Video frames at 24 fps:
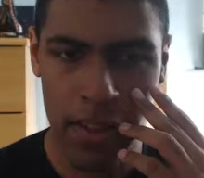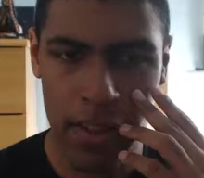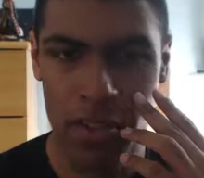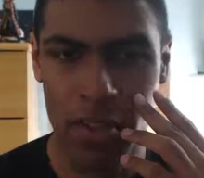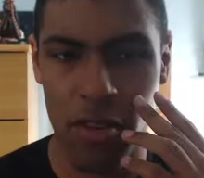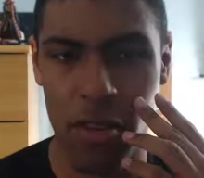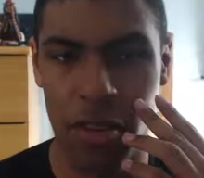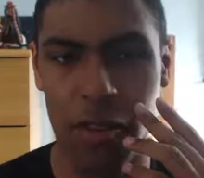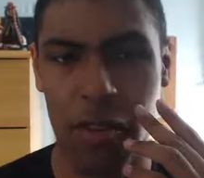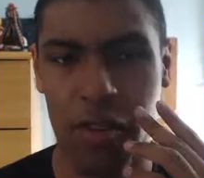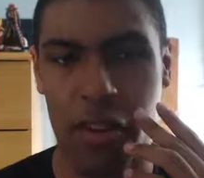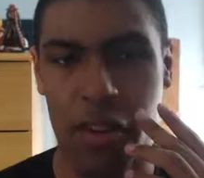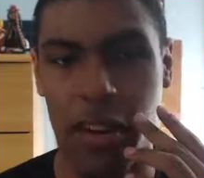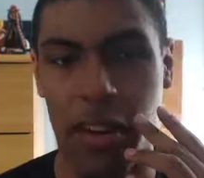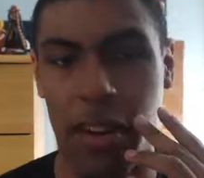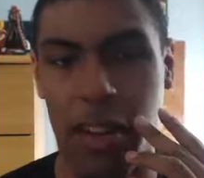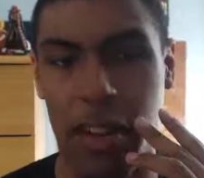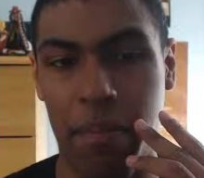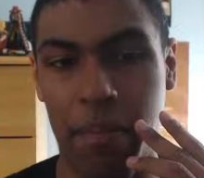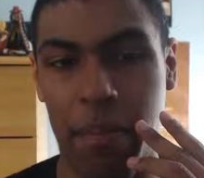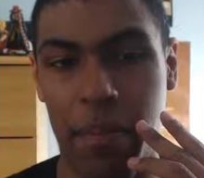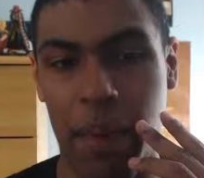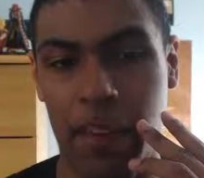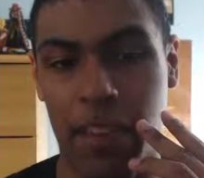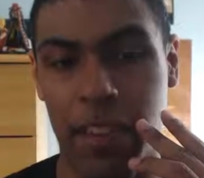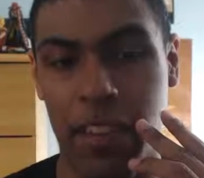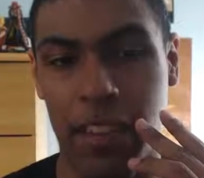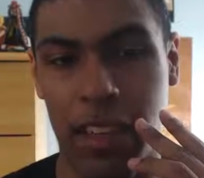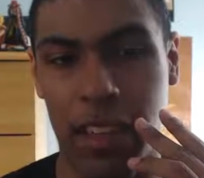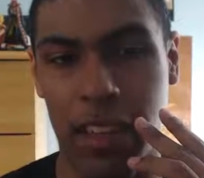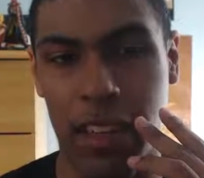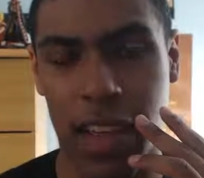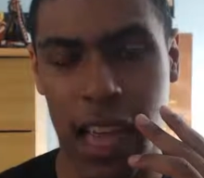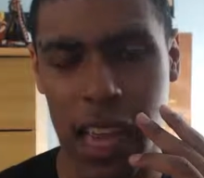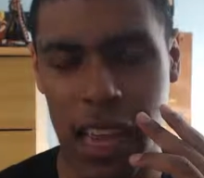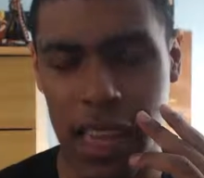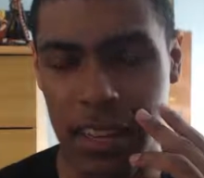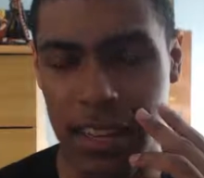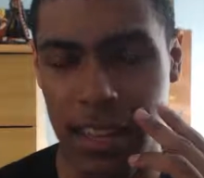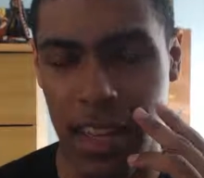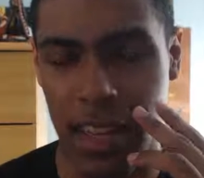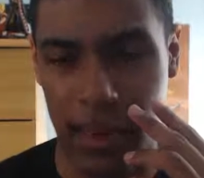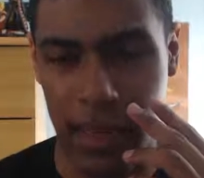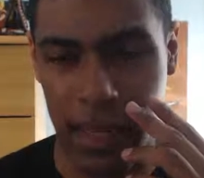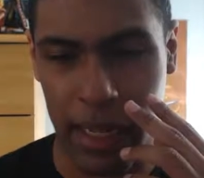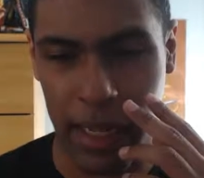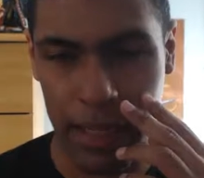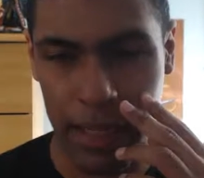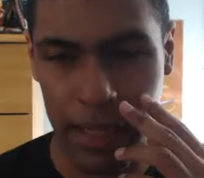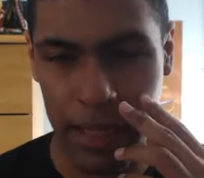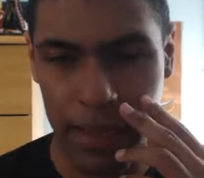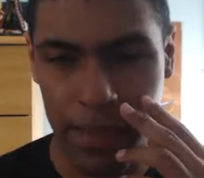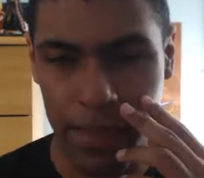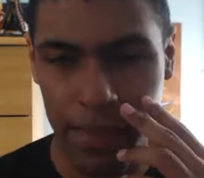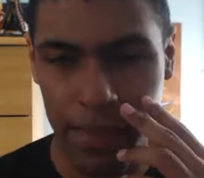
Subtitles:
This is sort of good that benefits of king saw.